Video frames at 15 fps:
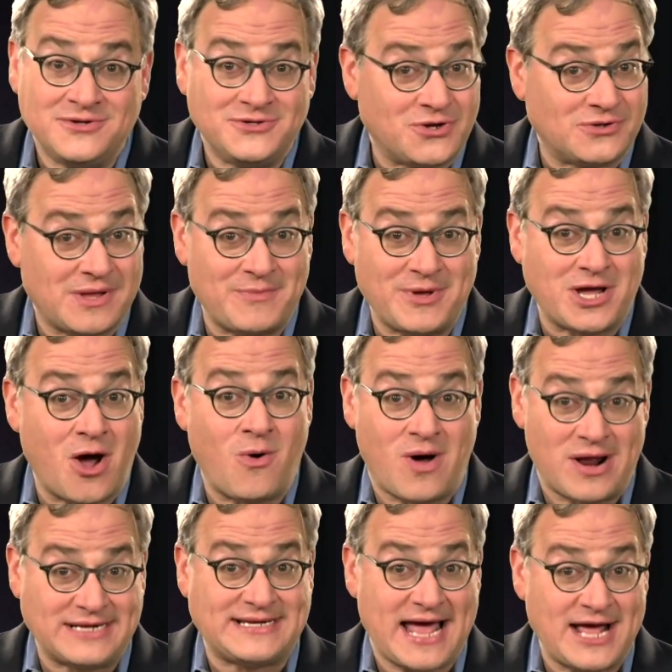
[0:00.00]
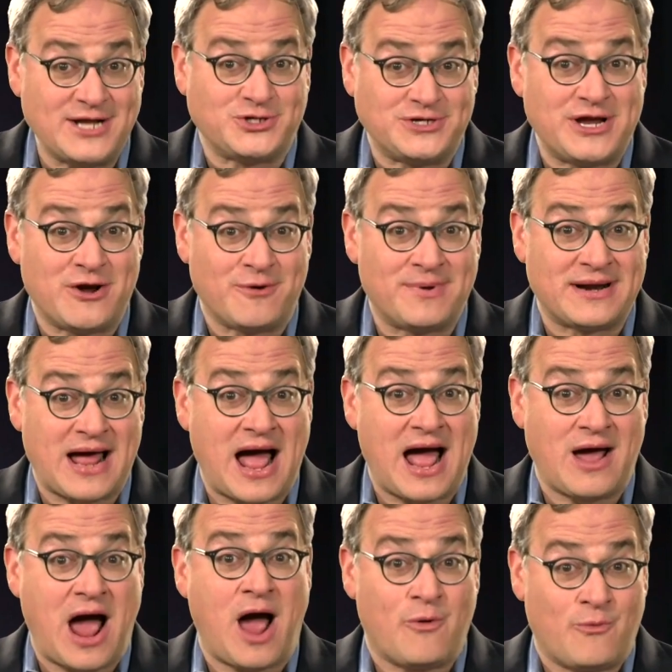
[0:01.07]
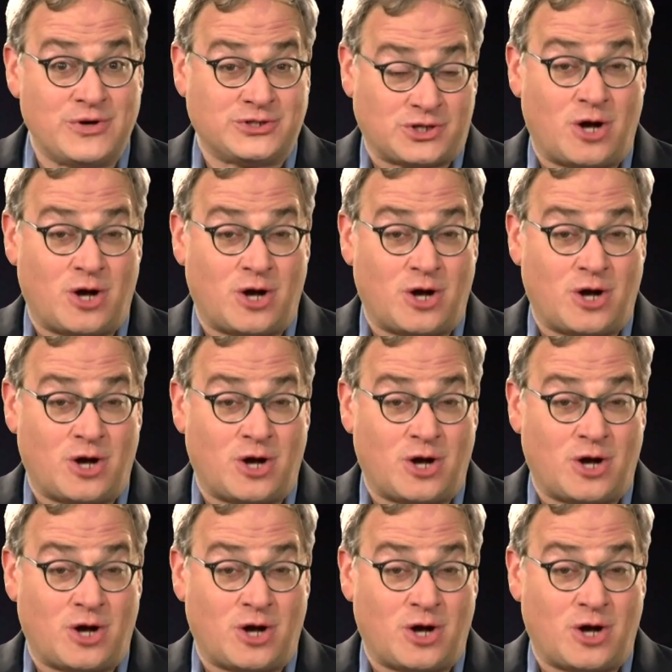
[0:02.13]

Don't let me go on a tangent here, but I was